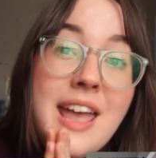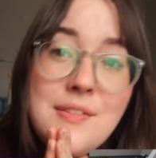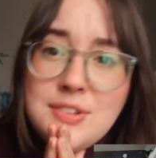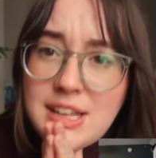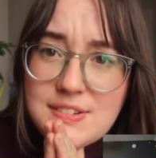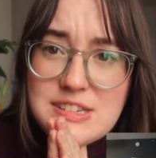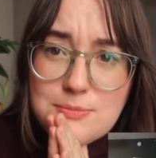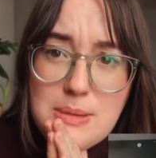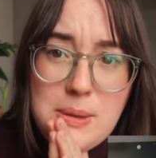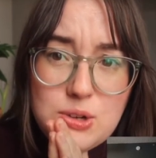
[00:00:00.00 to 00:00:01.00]
I have a lot of stuff
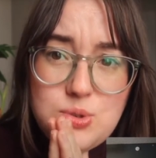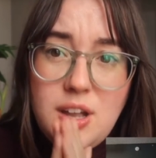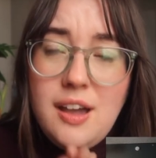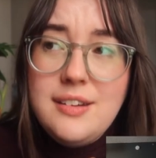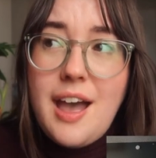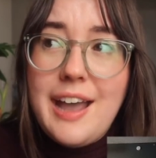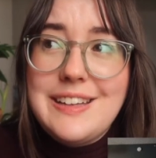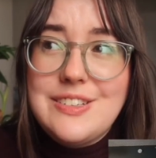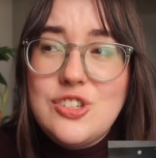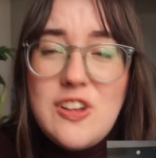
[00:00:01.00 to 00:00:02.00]
on my Patreon.
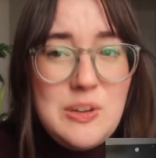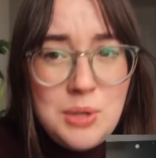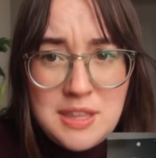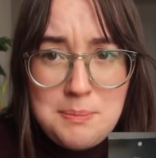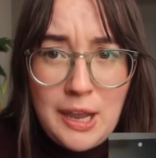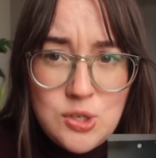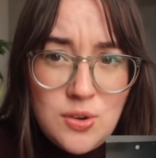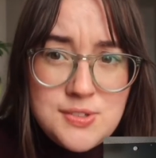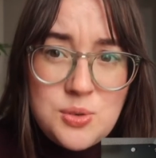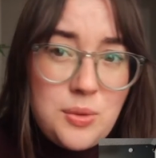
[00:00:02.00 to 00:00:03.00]
I genuinely think
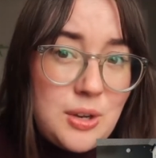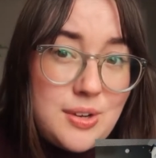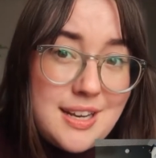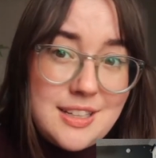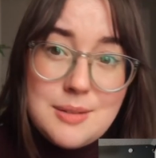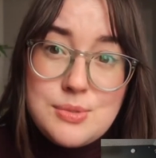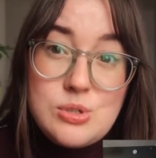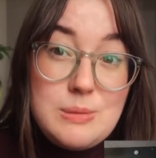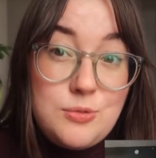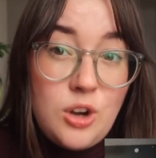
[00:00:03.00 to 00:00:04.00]
Patreon is a really great income
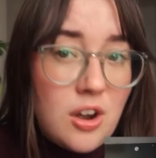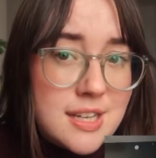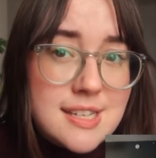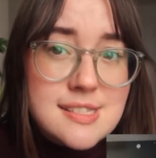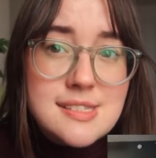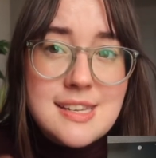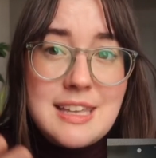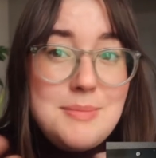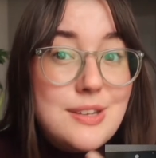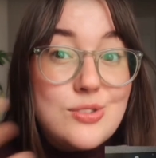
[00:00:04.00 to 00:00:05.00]
stream for artists. It
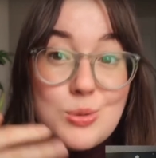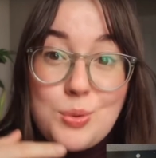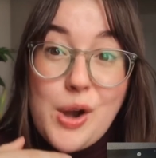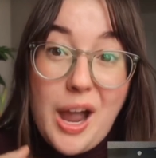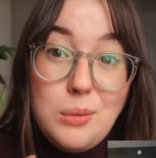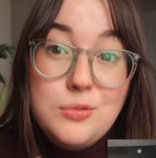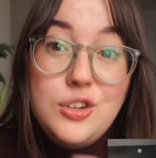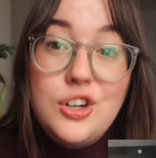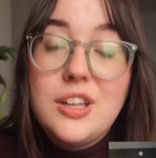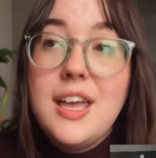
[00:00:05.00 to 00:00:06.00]
can be super
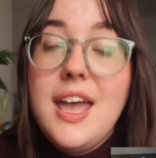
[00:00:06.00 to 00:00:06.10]
helpful.